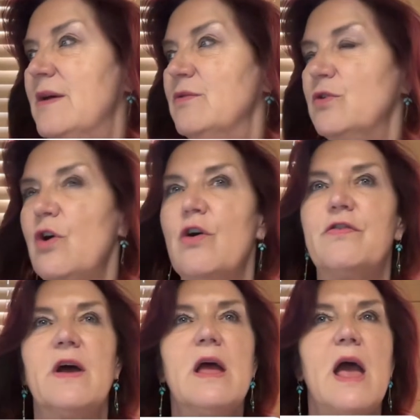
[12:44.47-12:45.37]
on
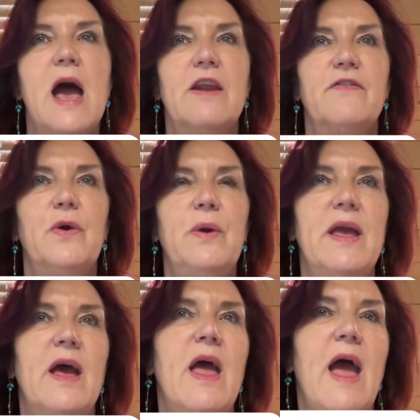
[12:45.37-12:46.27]
earth. And I feel
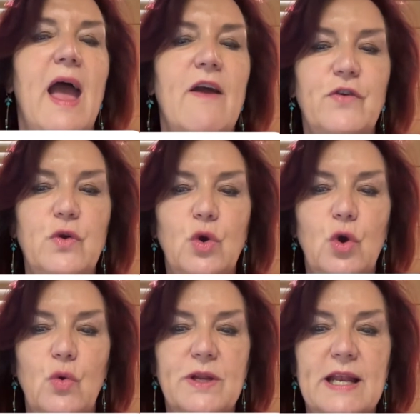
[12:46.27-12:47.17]
here, have you,
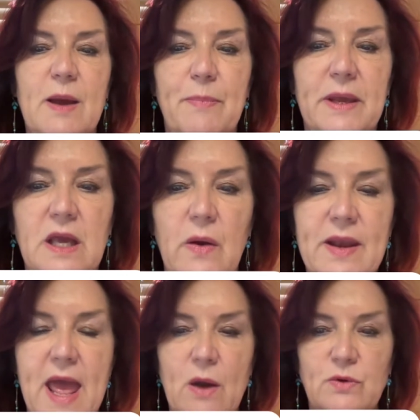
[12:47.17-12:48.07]
Cornelia, been going
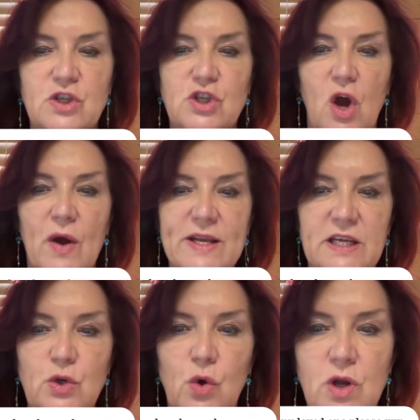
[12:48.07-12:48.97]
outside
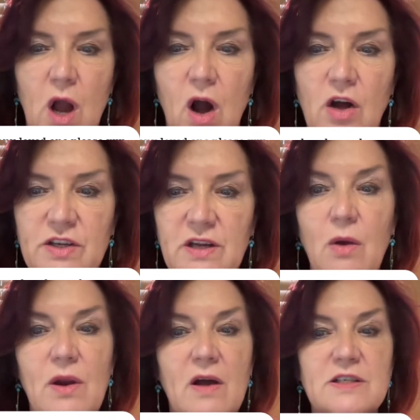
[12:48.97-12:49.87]
in your garden? Oh,
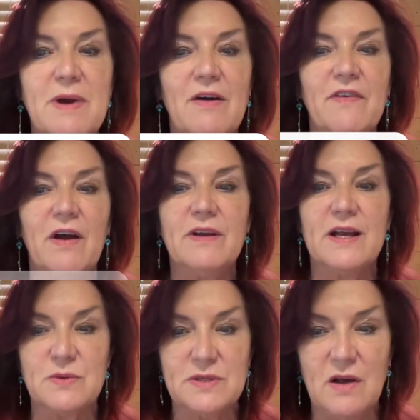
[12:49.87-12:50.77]
last month. Okay,
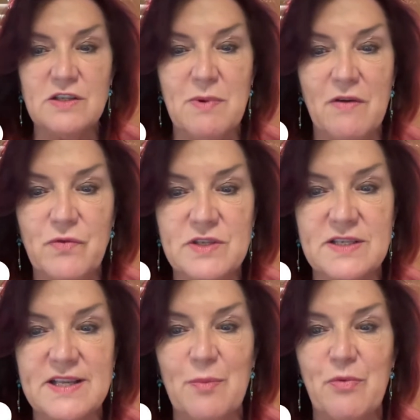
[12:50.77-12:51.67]
so it was last month was a
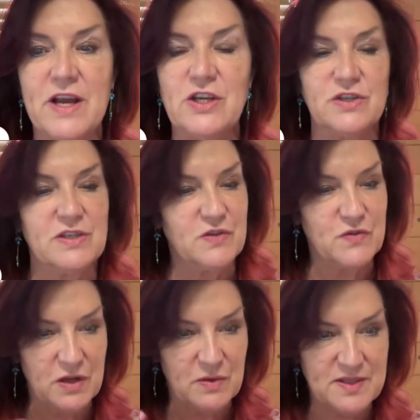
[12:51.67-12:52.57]
celebration. So it
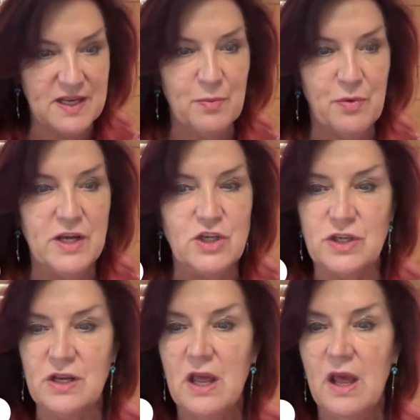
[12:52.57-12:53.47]
was like a
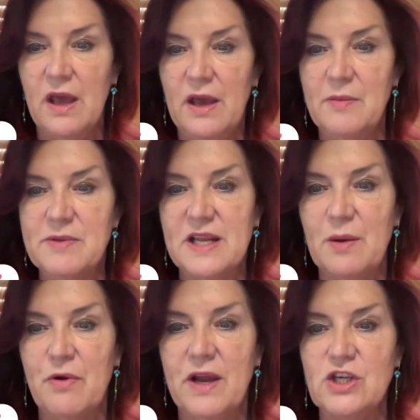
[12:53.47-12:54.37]
celebration,
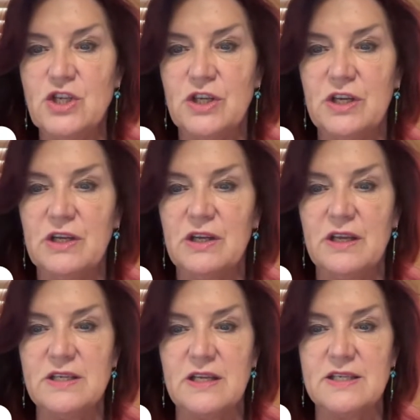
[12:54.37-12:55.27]

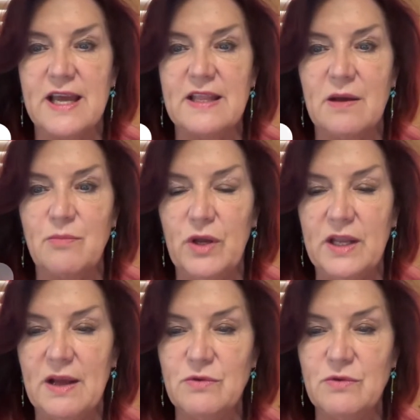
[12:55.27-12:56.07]
a date that I'm looking at